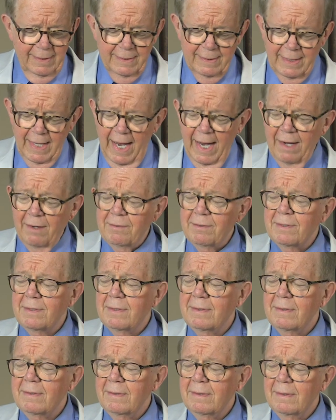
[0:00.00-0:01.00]
doubt,
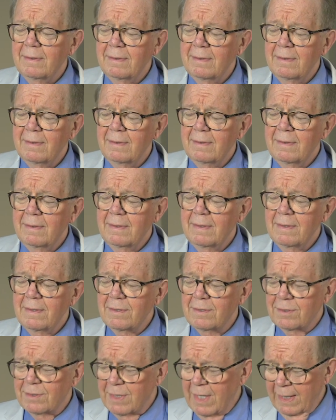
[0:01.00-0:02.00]

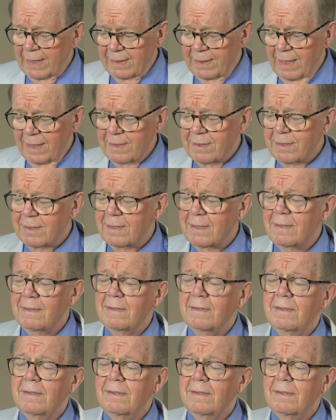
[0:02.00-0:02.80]
sickness,